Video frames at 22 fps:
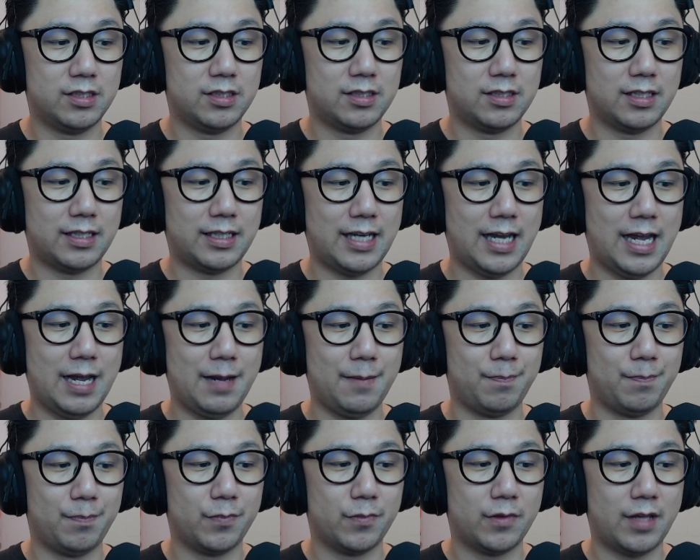the
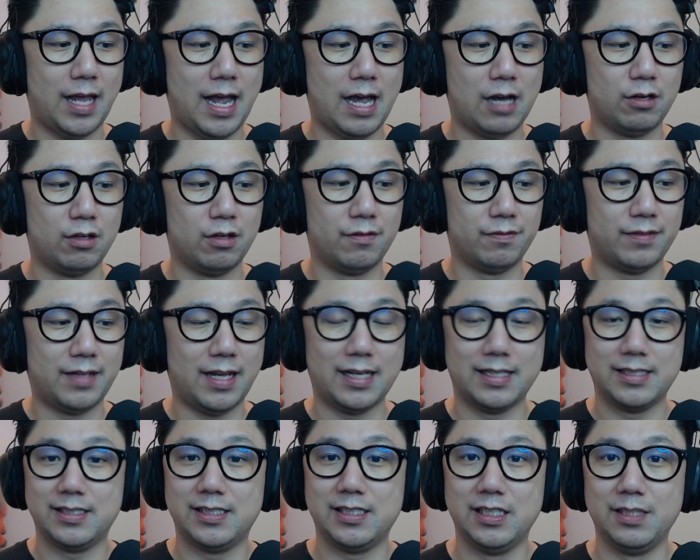game out of
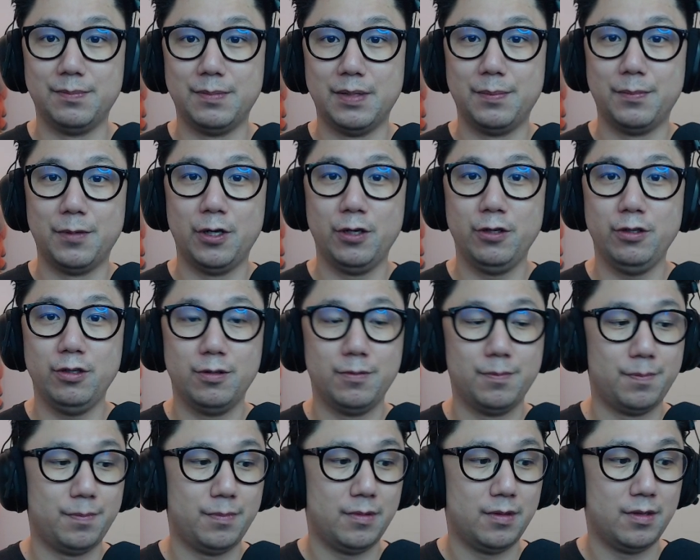that cinema mode.
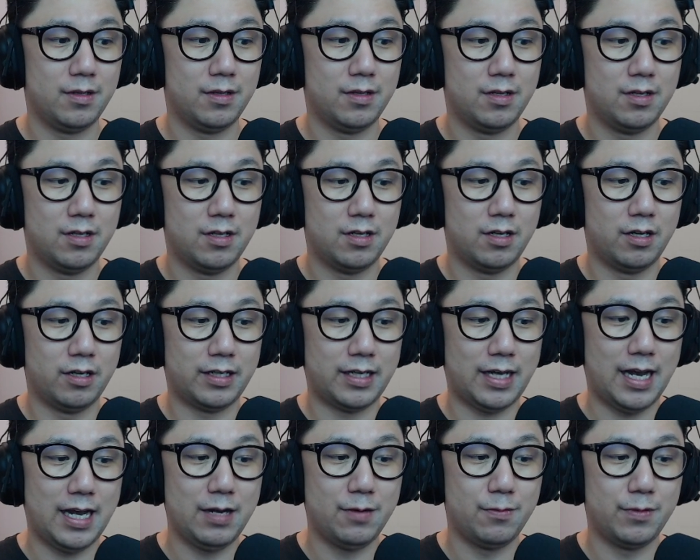
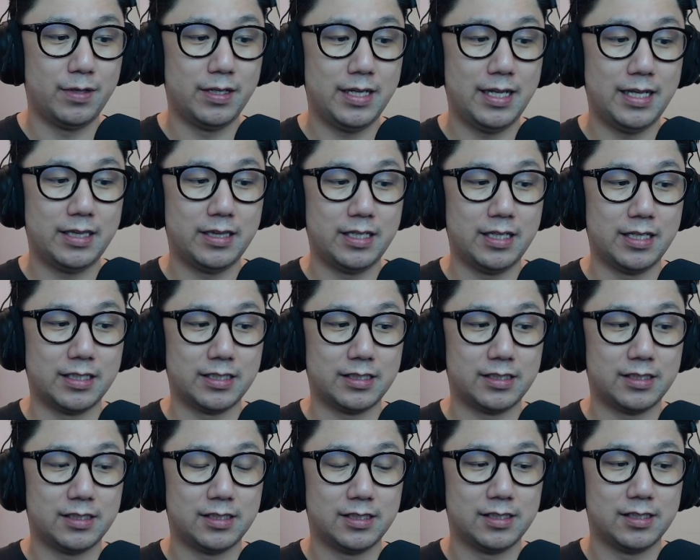Okay, we need
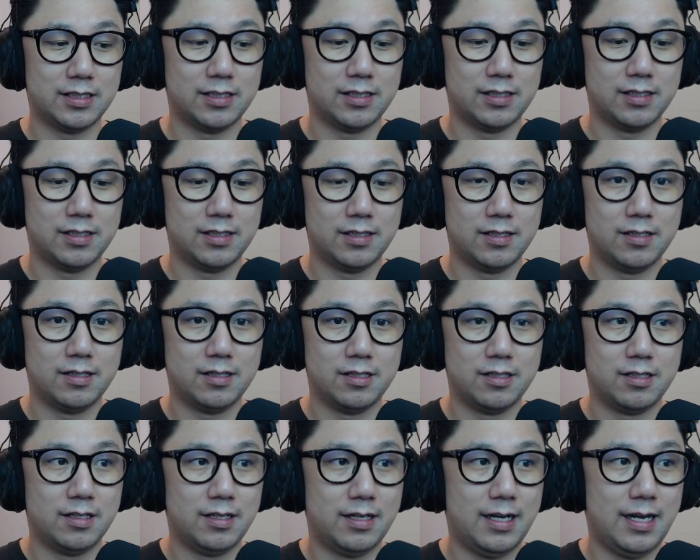this.
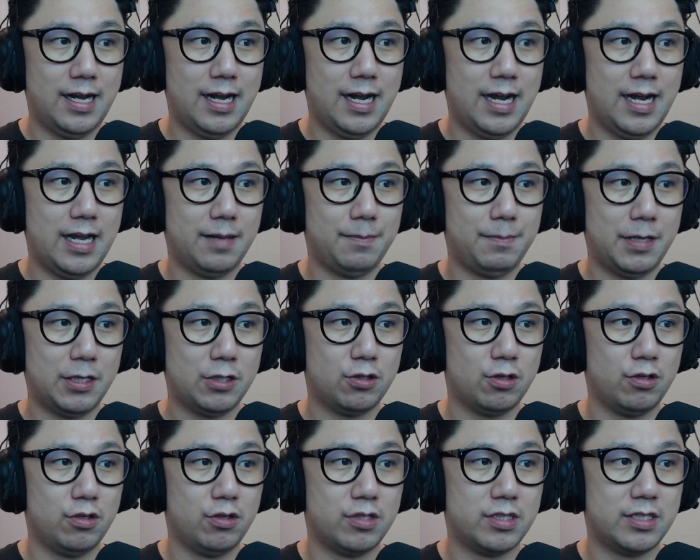And make
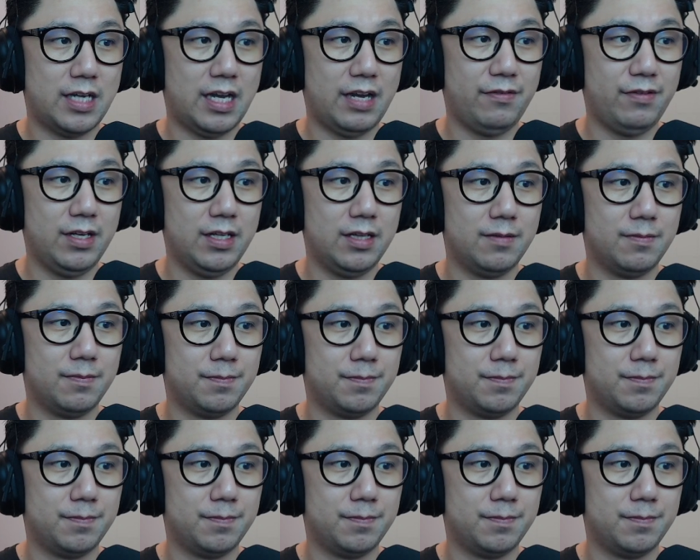sure you save it.